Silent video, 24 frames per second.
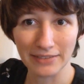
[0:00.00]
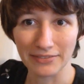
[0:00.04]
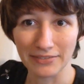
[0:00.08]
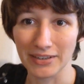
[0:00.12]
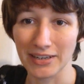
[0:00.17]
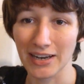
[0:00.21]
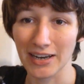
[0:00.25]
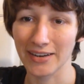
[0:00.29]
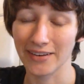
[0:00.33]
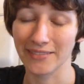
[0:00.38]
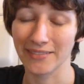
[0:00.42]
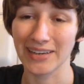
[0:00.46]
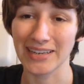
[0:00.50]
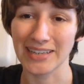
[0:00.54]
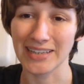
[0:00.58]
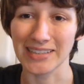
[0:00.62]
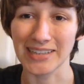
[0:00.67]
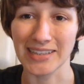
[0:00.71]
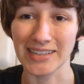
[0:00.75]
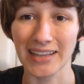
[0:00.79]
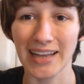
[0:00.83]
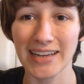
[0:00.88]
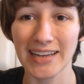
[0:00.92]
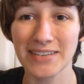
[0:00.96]
If you're not already
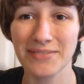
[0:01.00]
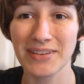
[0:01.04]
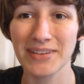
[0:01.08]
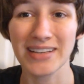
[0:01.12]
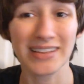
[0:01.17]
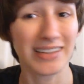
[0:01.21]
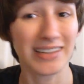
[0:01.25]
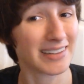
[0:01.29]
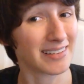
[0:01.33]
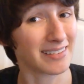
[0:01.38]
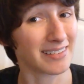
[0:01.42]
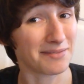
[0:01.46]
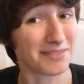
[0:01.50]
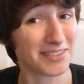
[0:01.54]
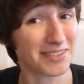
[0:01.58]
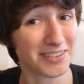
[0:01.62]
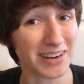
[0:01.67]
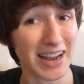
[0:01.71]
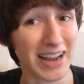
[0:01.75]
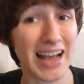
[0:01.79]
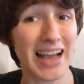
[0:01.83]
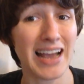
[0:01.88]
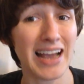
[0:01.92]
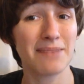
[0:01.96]
and you'd like to be, click
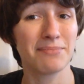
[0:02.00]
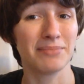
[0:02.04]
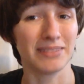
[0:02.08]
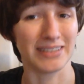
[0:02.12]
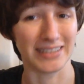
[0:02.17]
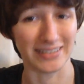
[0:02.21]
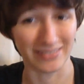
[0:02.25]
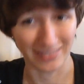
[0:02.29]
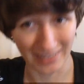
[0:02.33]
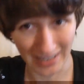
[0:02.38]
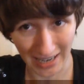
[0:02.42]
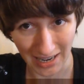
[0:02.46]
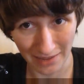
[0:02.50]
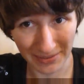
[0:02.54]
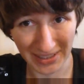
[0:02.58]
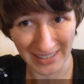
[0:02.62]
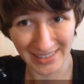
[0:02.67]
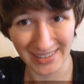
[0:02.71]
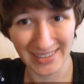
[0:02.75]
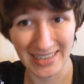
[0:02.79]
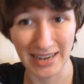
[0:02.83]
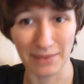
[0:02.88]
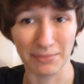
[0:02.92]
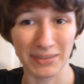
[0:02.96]
subscribe, leave
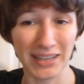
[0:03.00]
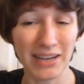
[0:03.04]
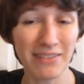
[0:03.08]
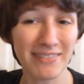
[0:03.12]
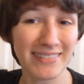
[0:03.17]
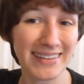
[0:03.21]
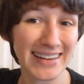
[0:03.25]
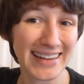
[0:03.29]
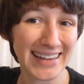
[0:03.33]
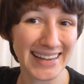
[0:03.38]
comments down below.